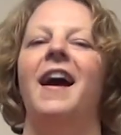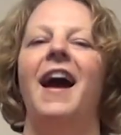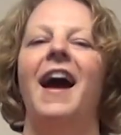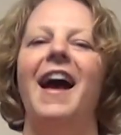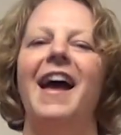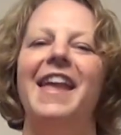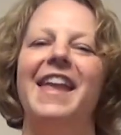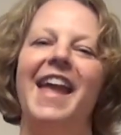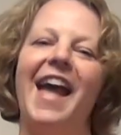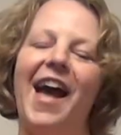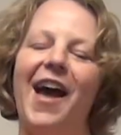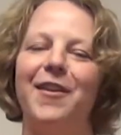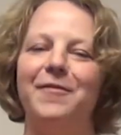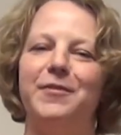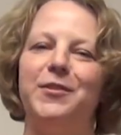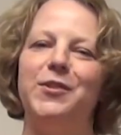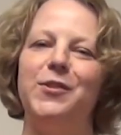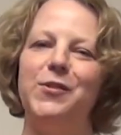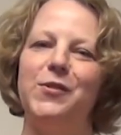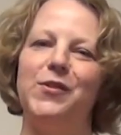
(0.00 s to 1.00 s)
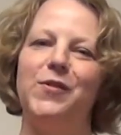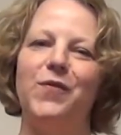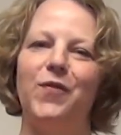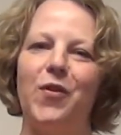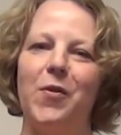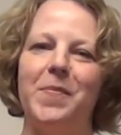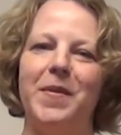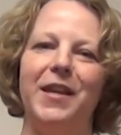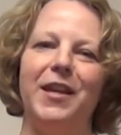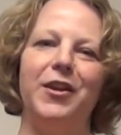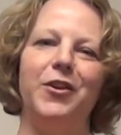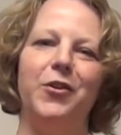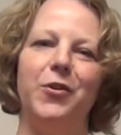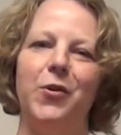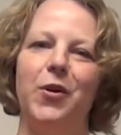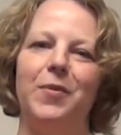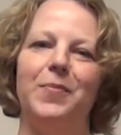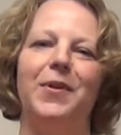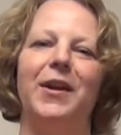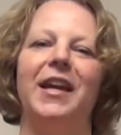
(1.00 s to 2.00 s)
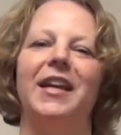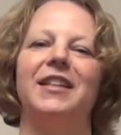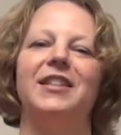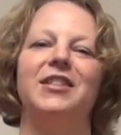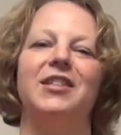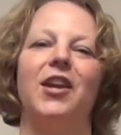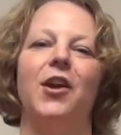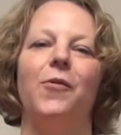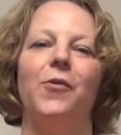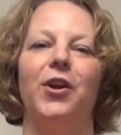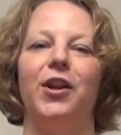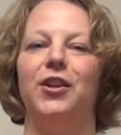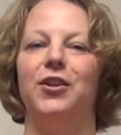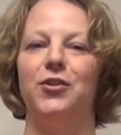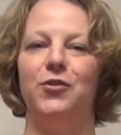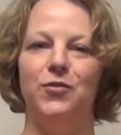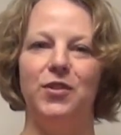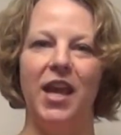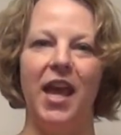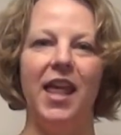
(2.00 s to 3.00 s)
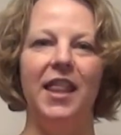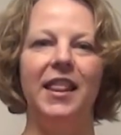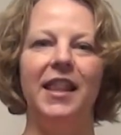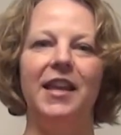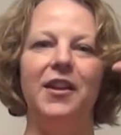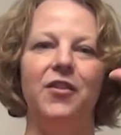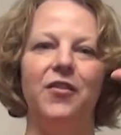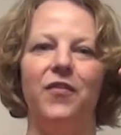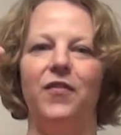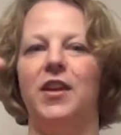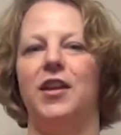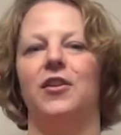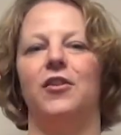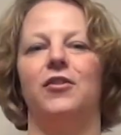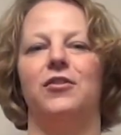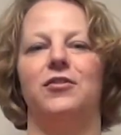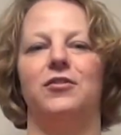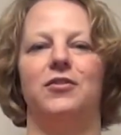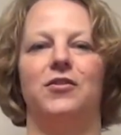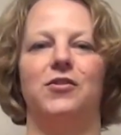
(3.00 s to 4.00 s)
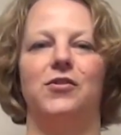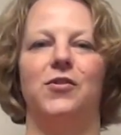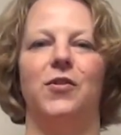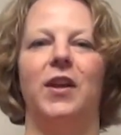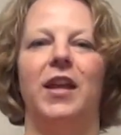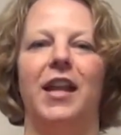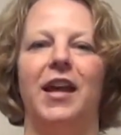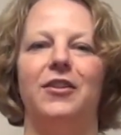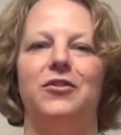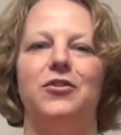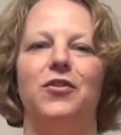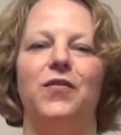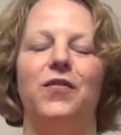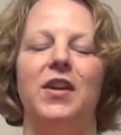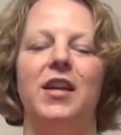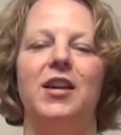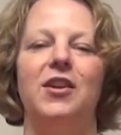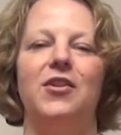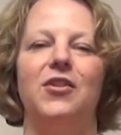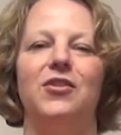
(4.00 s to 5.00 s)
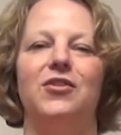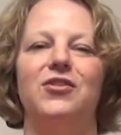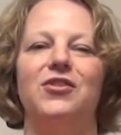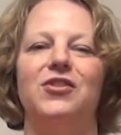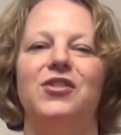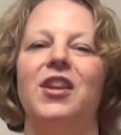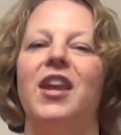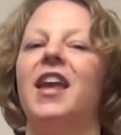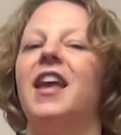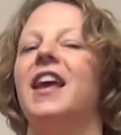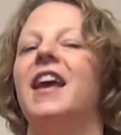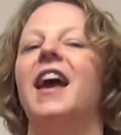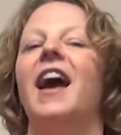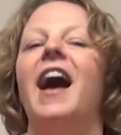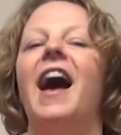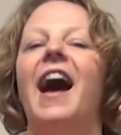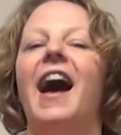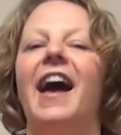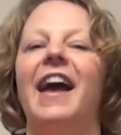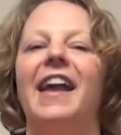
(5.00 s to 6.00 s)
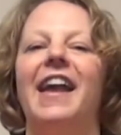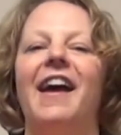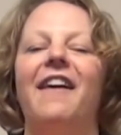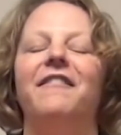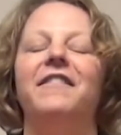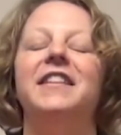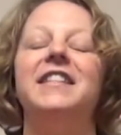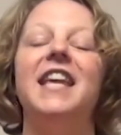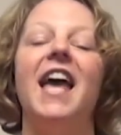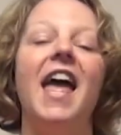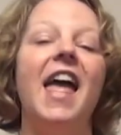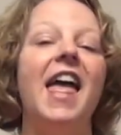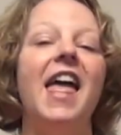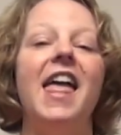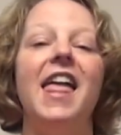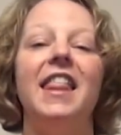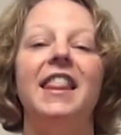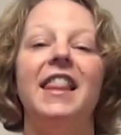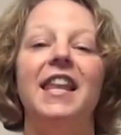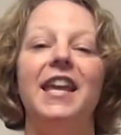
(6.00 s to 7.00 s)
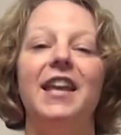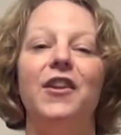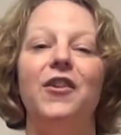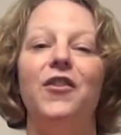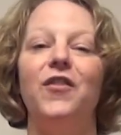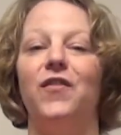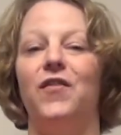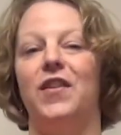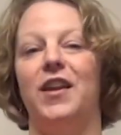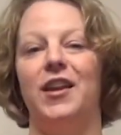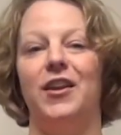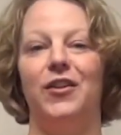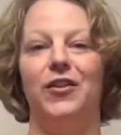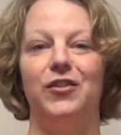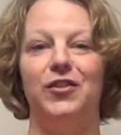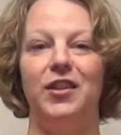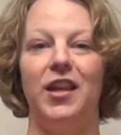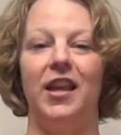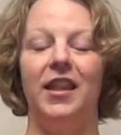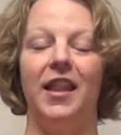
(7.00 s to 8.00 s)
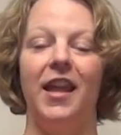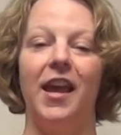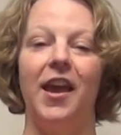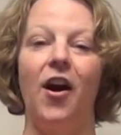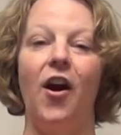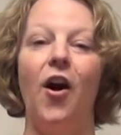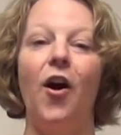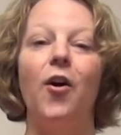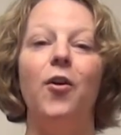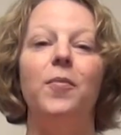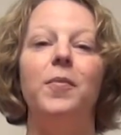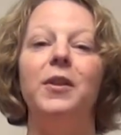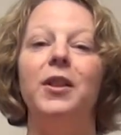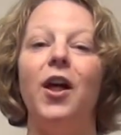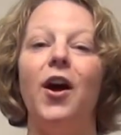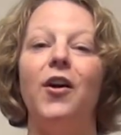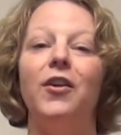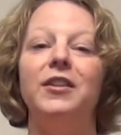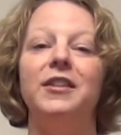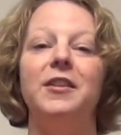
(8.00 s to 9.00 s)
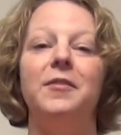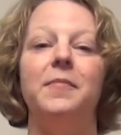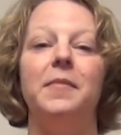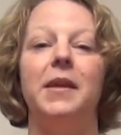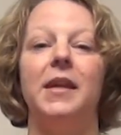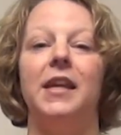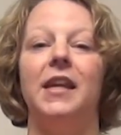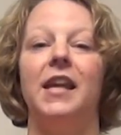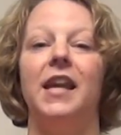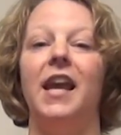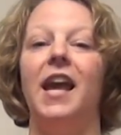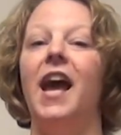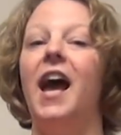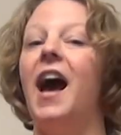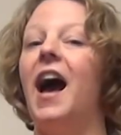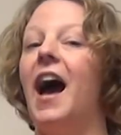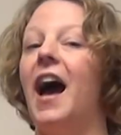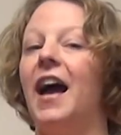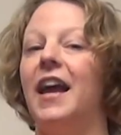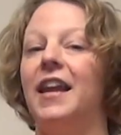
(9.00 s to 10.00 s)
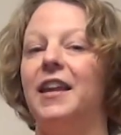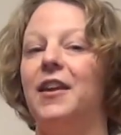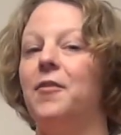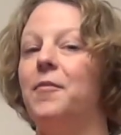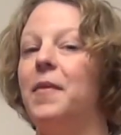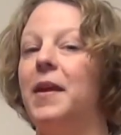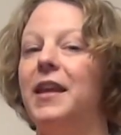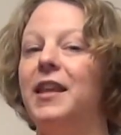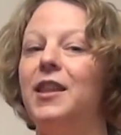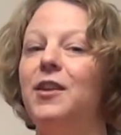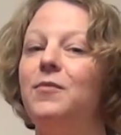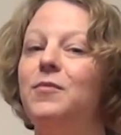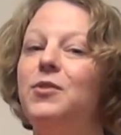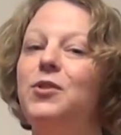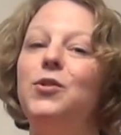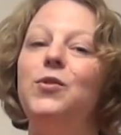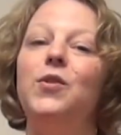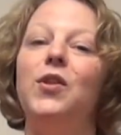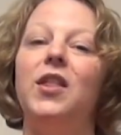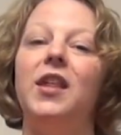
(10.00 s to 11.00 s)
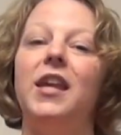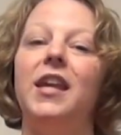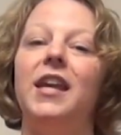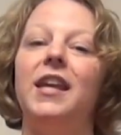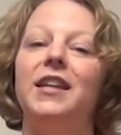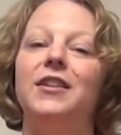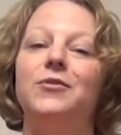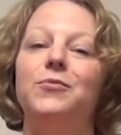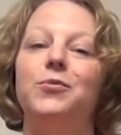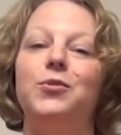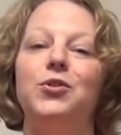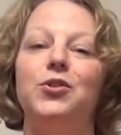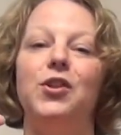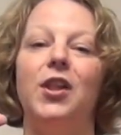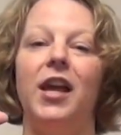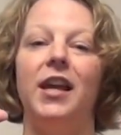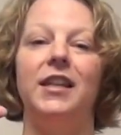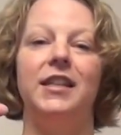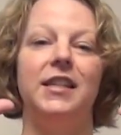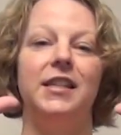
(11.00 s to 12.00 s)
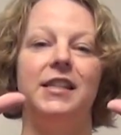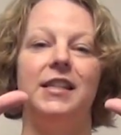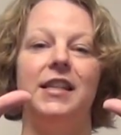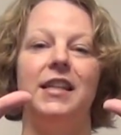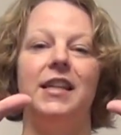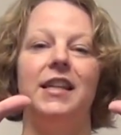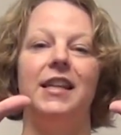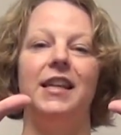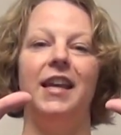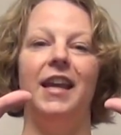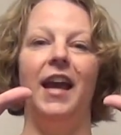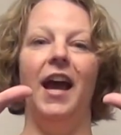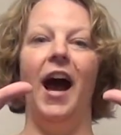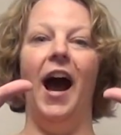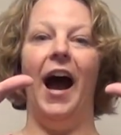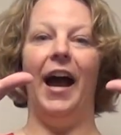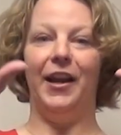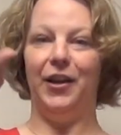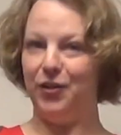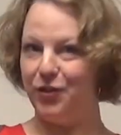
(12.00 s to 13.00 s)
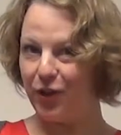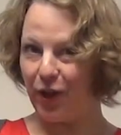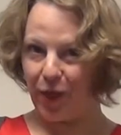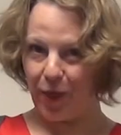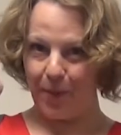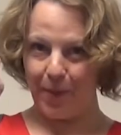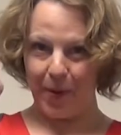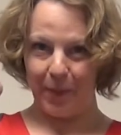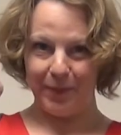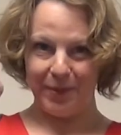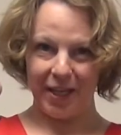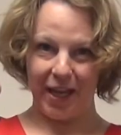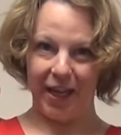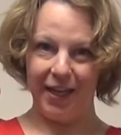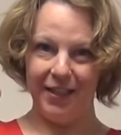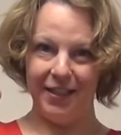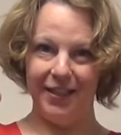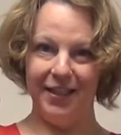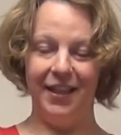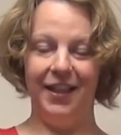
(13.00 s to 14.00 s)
Hi, I'm Susan from the Iroquois branch, and we're going to do 10 little fingers. So get out your fingers. I have 10 little fingers and they all belong to me. I can make them do things. Would you like to see? I can shut them up tight.